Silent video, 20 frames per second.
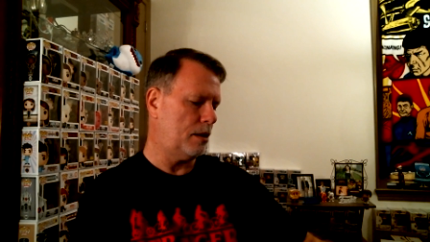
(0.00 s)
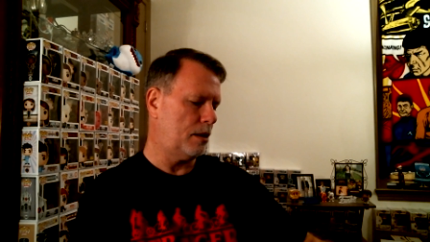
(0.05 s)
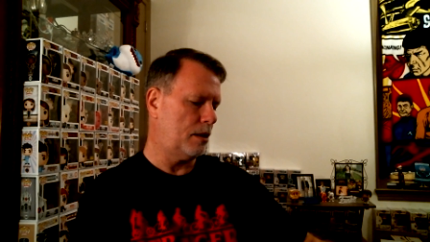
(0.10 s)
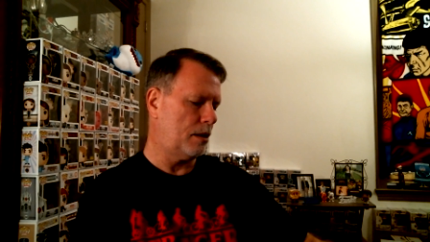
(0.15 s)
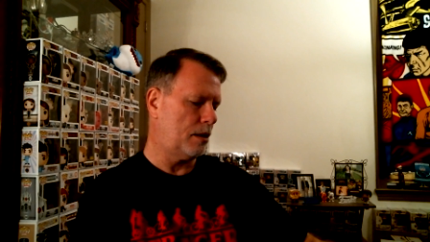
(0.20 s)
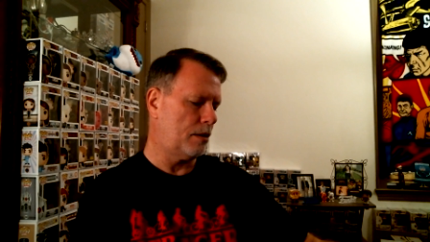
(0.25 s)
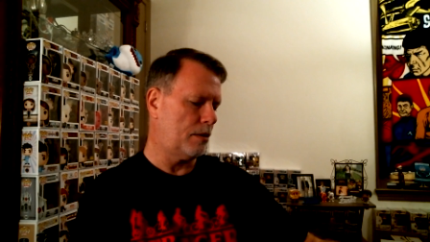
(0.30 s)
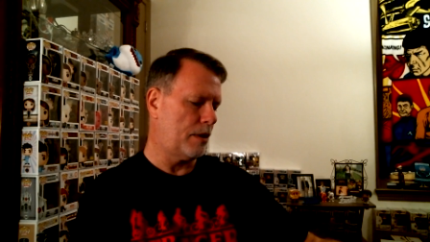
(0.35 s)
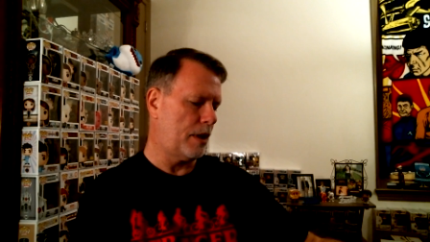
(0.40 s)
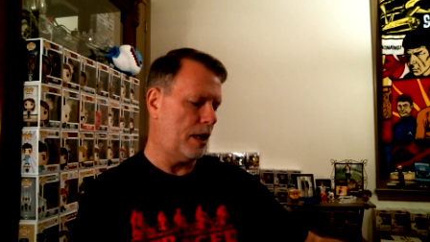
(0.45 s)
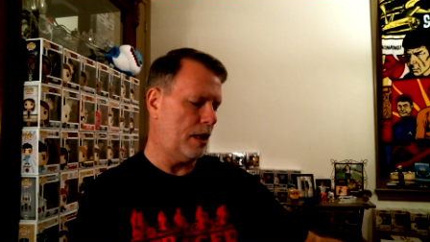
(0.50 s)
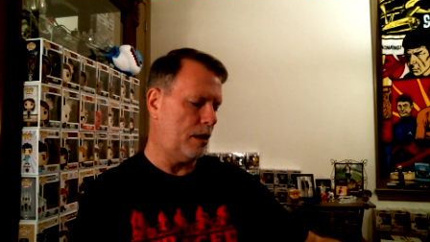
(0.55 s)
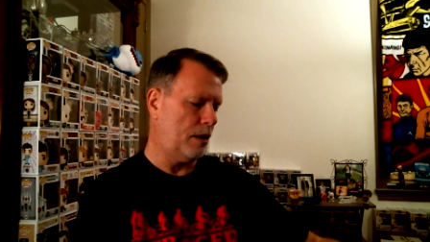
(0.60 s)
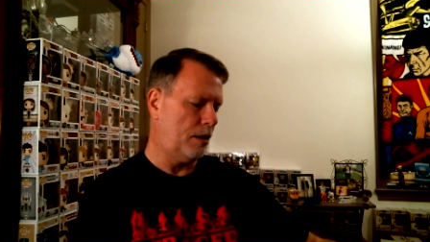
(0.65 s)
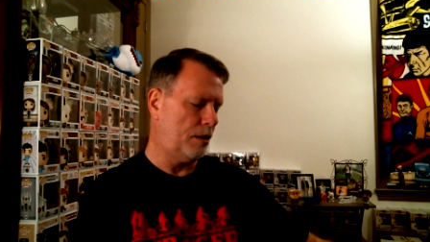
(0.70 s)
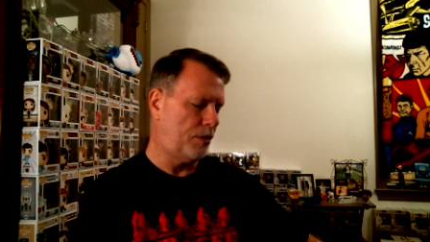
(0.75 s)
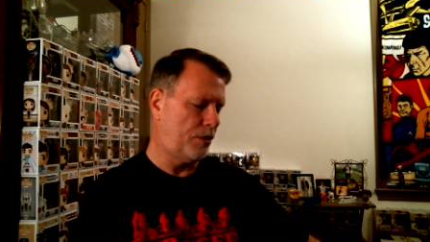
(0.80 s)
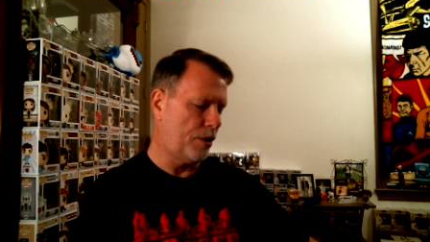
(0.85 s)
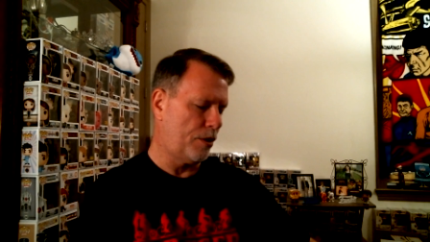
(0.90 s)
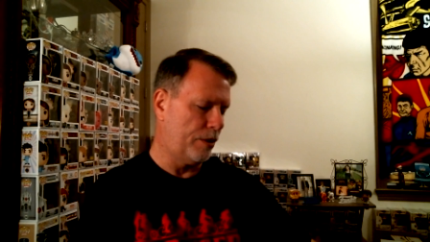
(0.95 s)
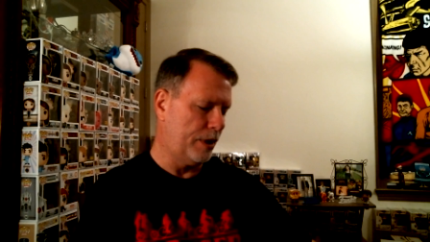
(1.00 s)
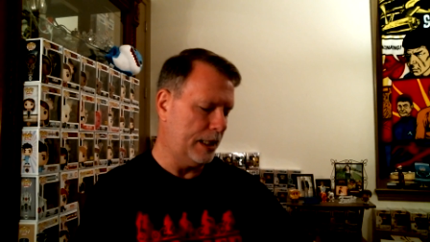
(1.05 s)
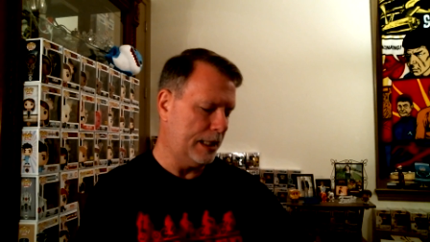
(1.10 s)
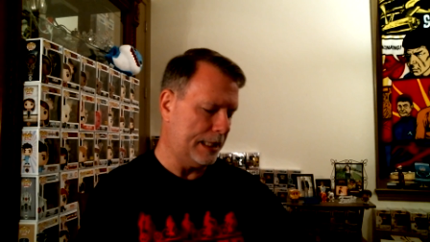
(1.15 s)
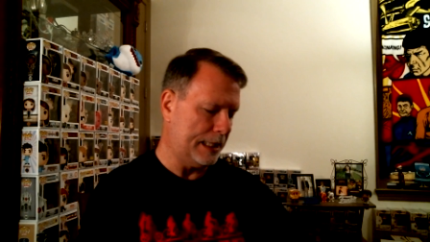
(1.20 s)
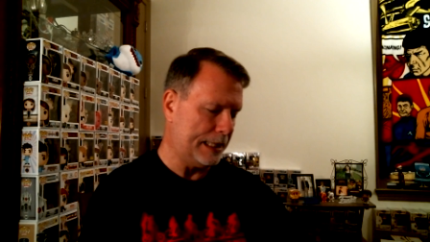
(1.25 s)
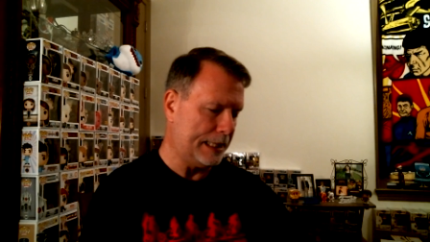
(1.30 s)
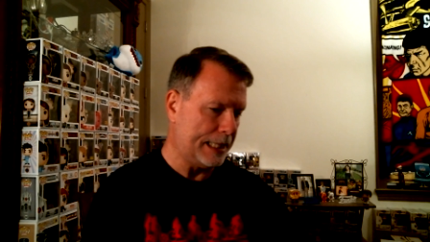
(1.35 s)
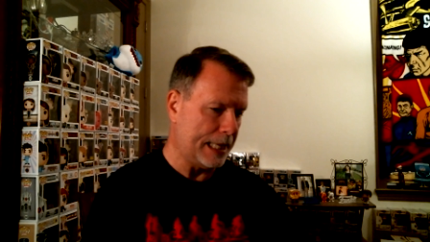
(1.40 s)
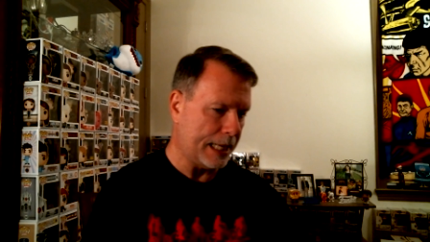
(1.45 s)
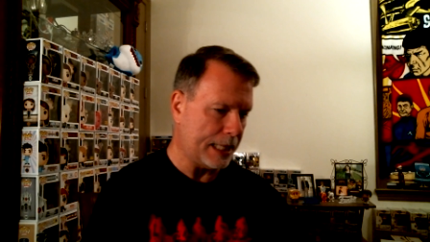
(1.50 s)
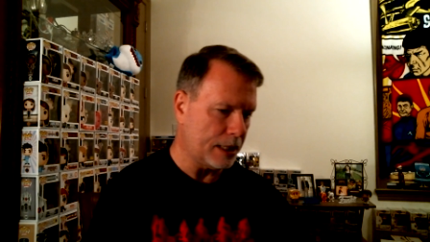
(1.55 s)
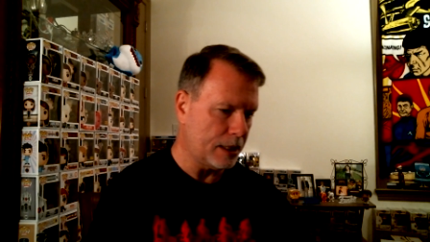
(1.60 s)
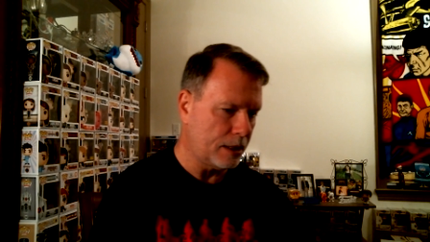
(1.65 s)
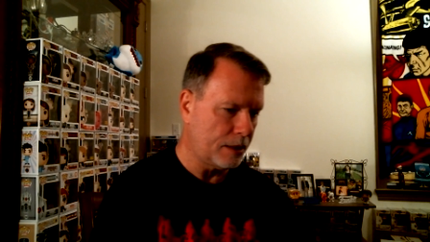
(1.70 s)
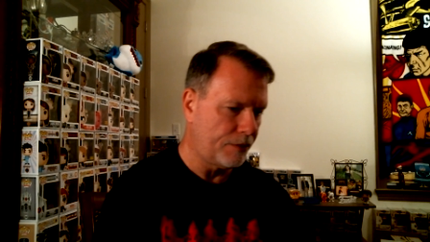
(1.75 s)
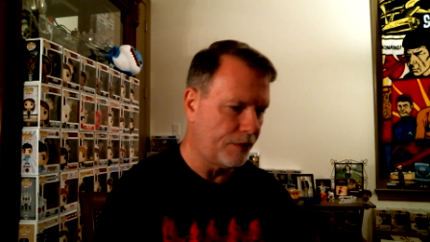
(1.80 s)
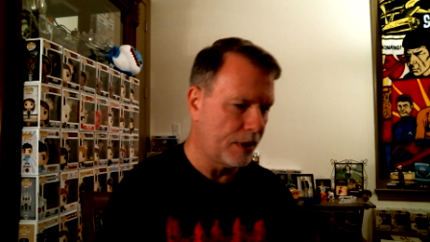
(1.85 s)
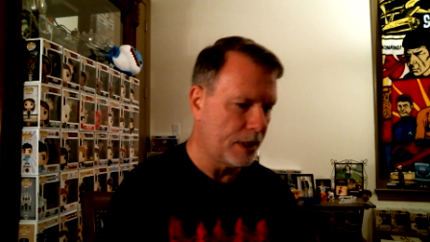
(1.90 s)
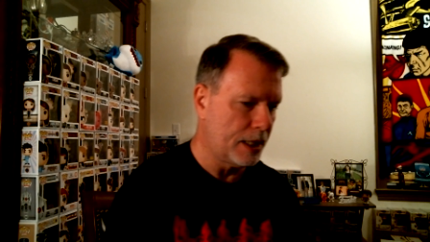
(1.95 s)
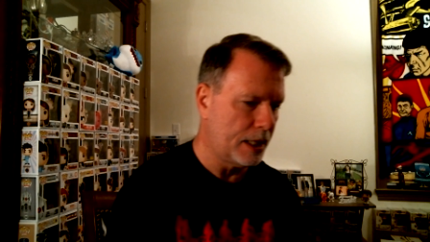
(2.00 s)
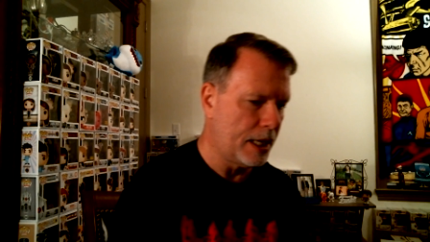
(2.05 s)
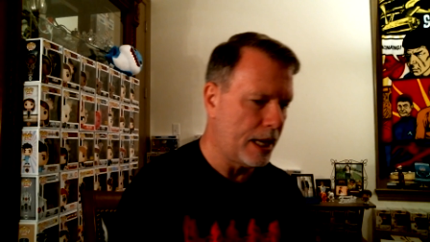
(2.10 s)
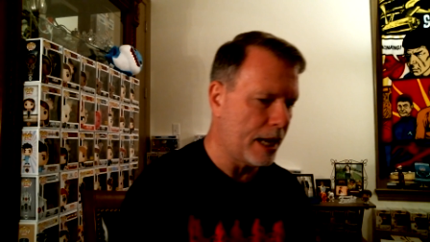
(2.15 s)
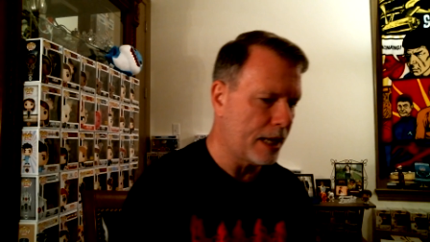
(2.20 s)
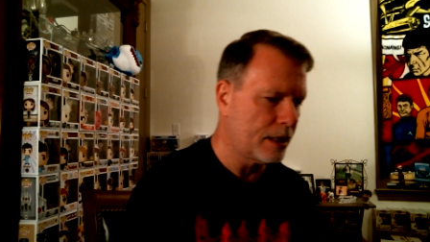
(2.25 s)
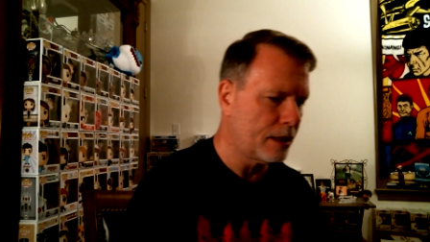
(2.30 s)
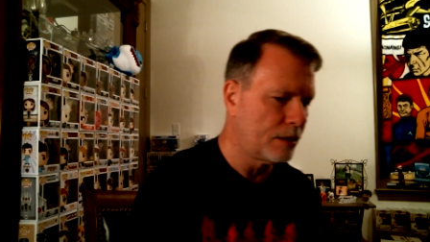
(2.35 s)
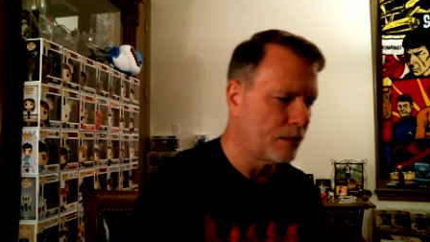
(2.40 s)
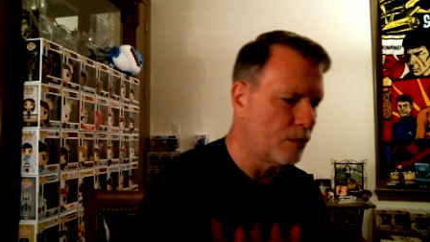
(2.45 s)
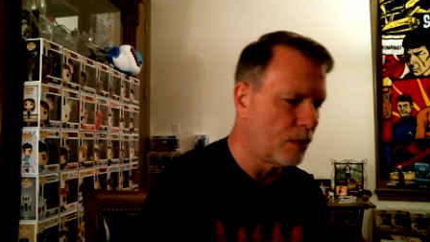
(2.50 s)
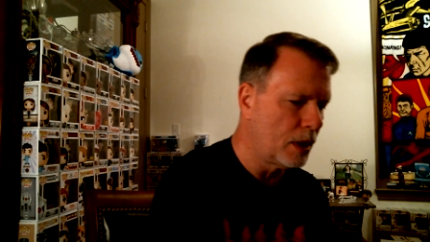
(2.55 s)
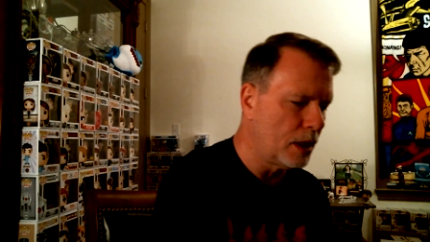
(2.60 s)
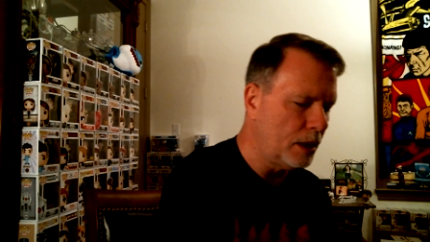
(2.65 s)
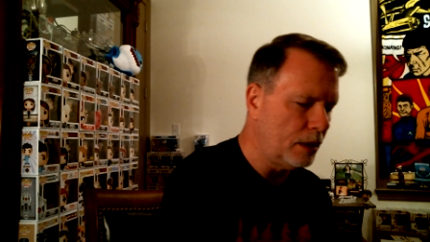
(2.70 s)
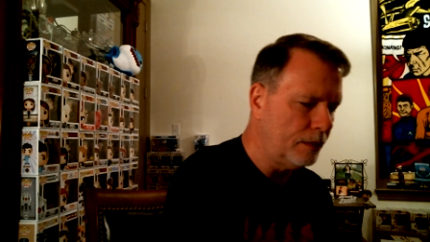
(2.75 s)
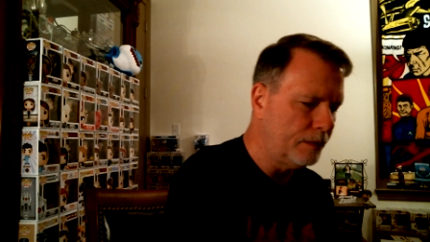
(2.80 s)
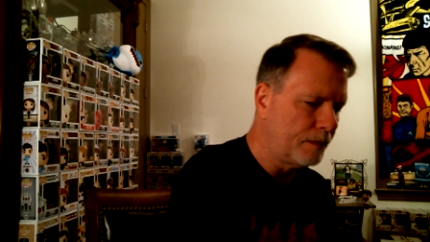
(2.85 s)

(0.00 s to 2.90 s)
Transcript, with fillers: All right, 36 for the next one